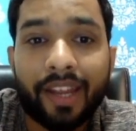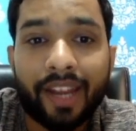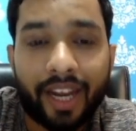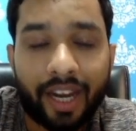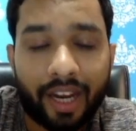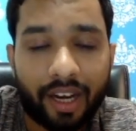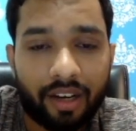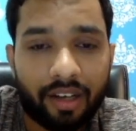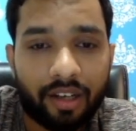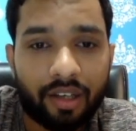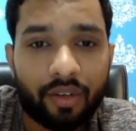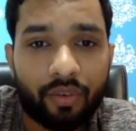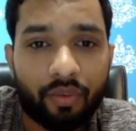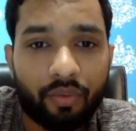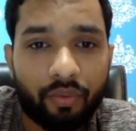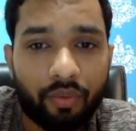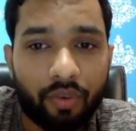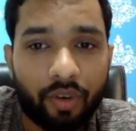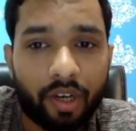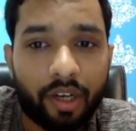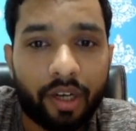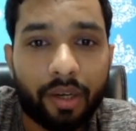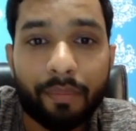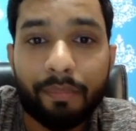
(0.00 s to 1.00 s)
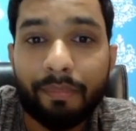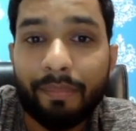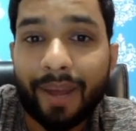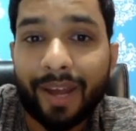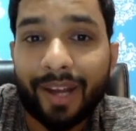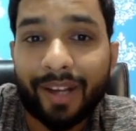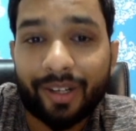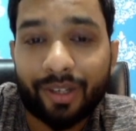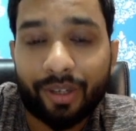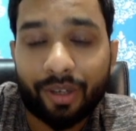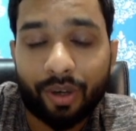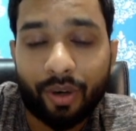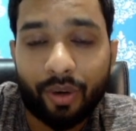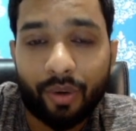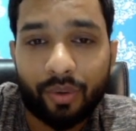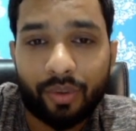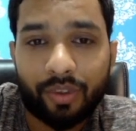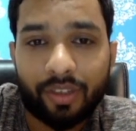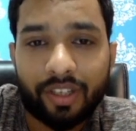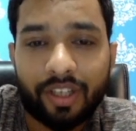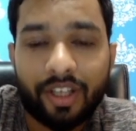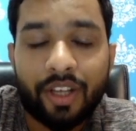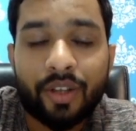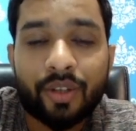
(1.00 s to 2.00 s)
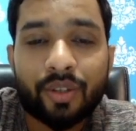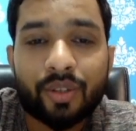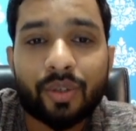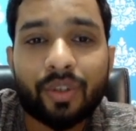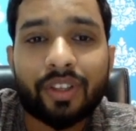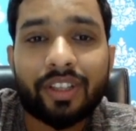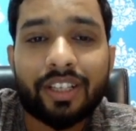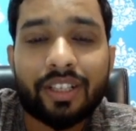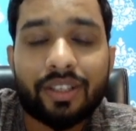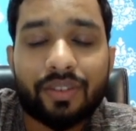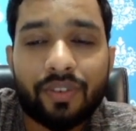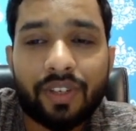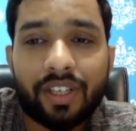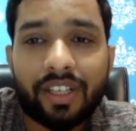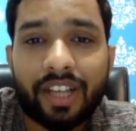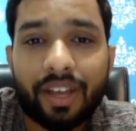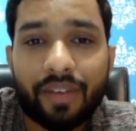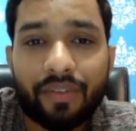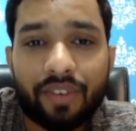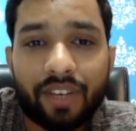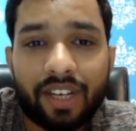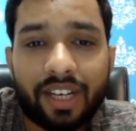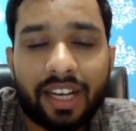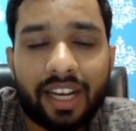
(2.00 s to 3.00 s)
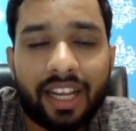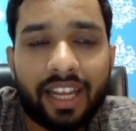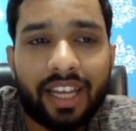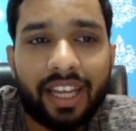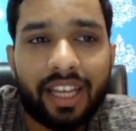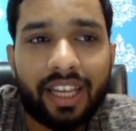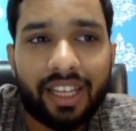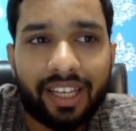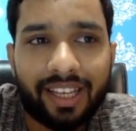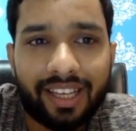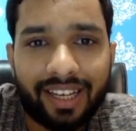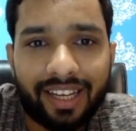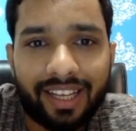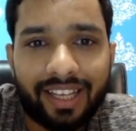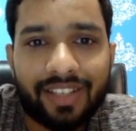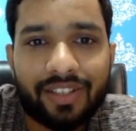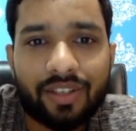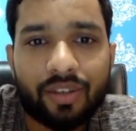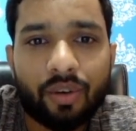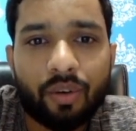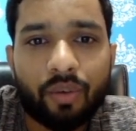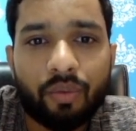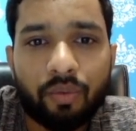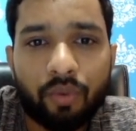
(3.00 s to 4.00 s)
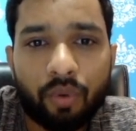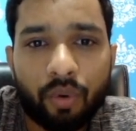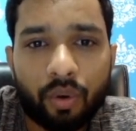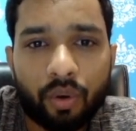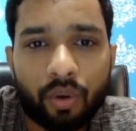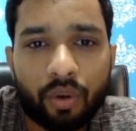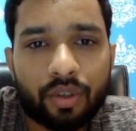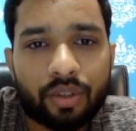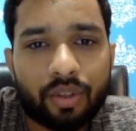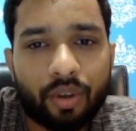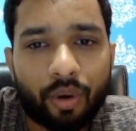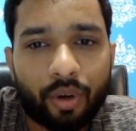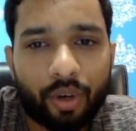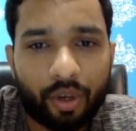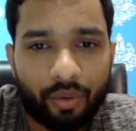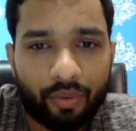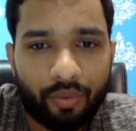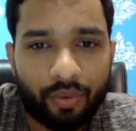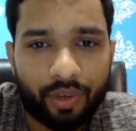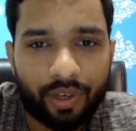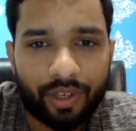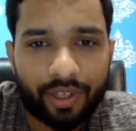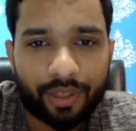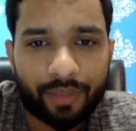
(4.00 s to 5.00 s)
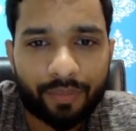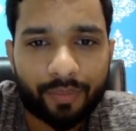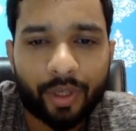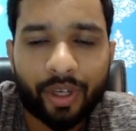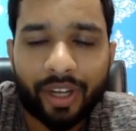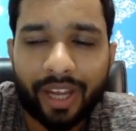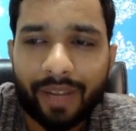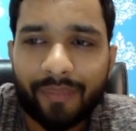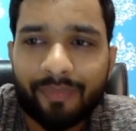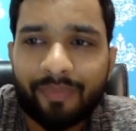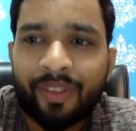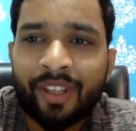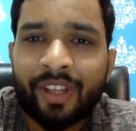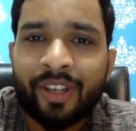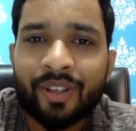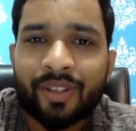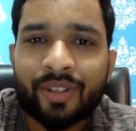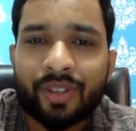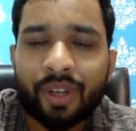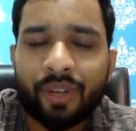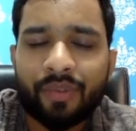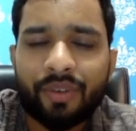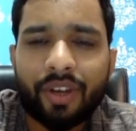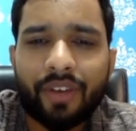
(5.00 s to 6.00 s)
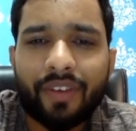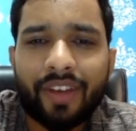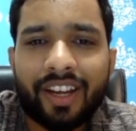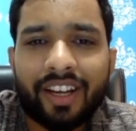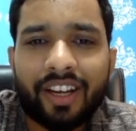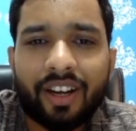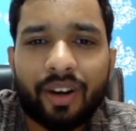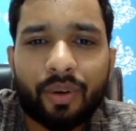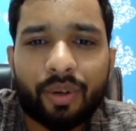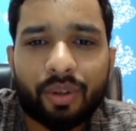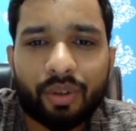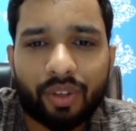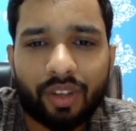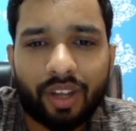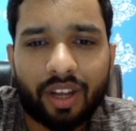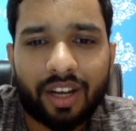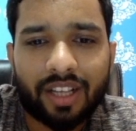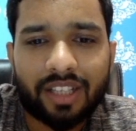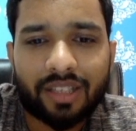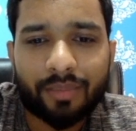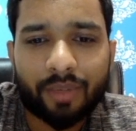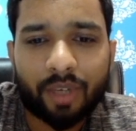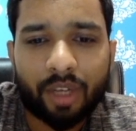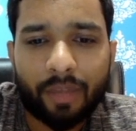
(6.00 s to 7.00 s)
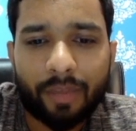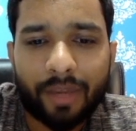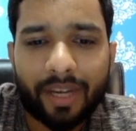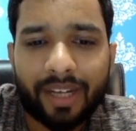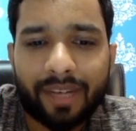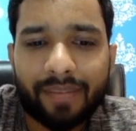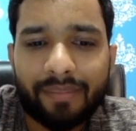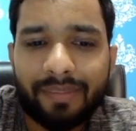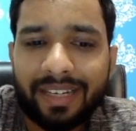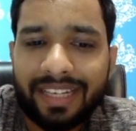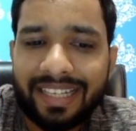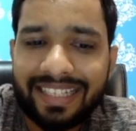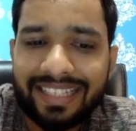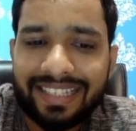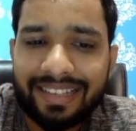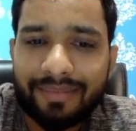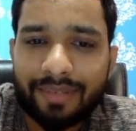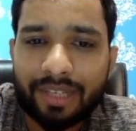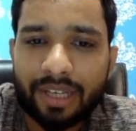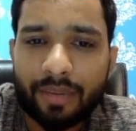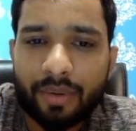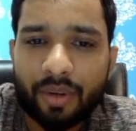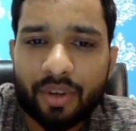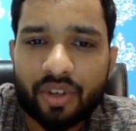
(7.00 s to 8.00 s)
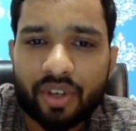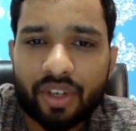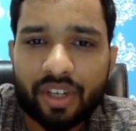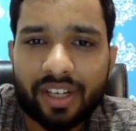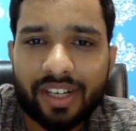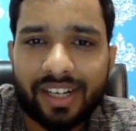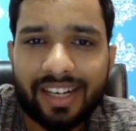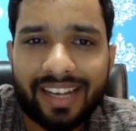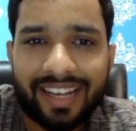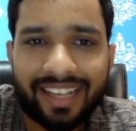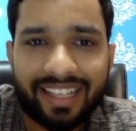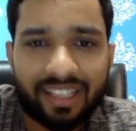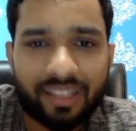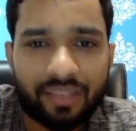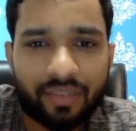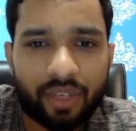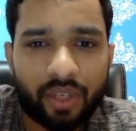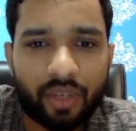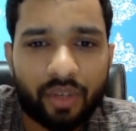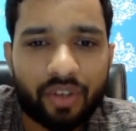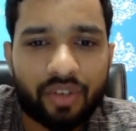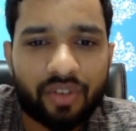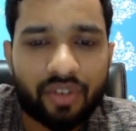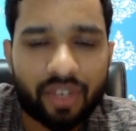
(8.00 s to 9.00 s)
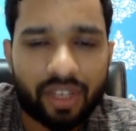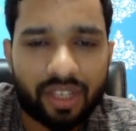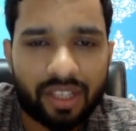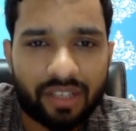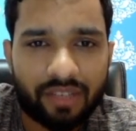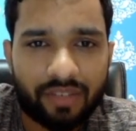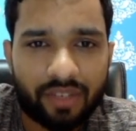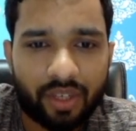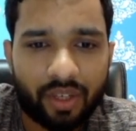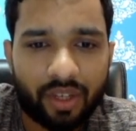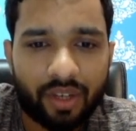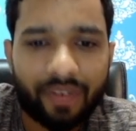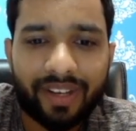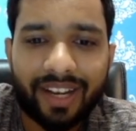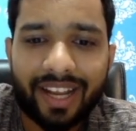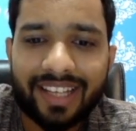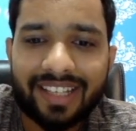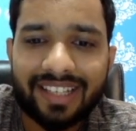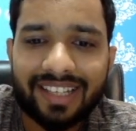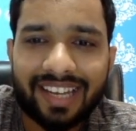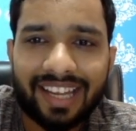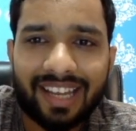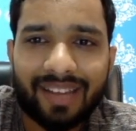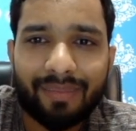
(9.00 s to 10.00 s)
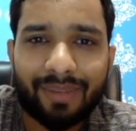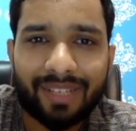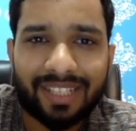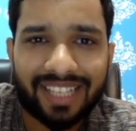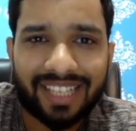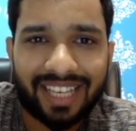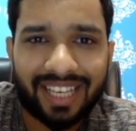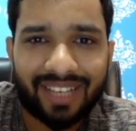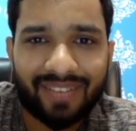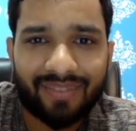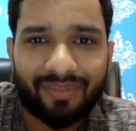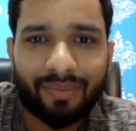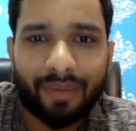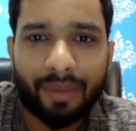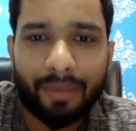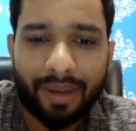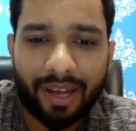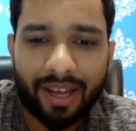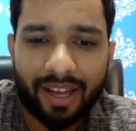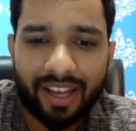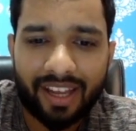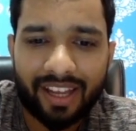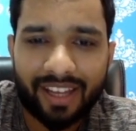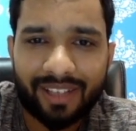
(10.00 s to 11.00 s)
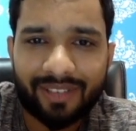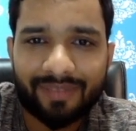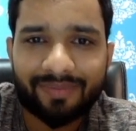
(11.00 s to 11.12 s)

your one background so this will definitely increase your focus on your work okay so if you have any doubt you can ask me in comment please subscribe my channel like this video and share this video have a nice day be safe bye bye